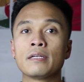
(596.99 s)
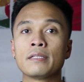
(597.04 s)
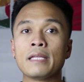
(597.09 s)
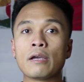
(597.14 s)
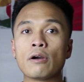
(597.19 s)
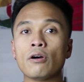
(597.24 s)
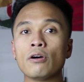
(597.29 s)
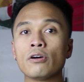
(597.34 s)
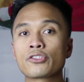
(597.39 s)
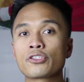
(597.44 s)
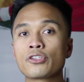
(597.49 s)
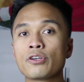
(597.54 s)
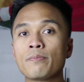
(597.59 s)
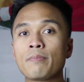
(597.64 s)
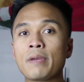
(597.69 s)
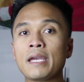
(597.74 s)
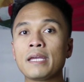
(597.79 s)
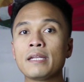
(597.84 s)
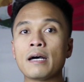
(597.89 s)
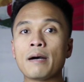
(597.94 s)
they also
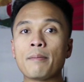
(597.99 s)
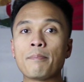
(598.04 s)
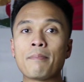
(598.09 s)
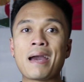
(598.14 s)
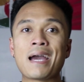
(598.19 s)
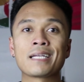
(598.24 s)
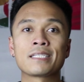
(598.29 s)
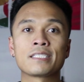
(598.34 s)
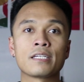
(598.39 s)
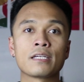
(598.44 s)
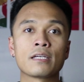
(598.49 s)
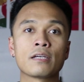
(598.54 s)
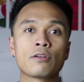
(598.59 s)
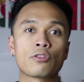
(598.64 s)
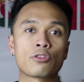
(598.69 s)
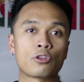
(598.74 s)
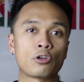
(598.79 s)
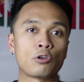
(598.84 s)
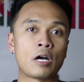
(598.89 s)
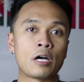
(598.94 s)
made a matching
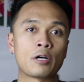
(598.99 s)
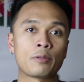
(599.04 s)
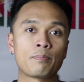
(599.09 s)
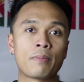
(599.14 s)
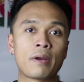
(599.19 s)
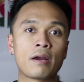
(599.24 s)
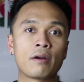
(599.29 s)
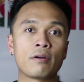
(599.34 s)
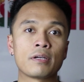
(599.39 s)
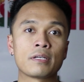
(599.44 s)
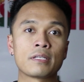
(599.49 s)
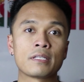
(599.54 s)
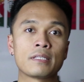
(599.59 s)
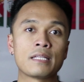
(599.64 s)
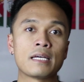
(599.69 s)
throwout bearing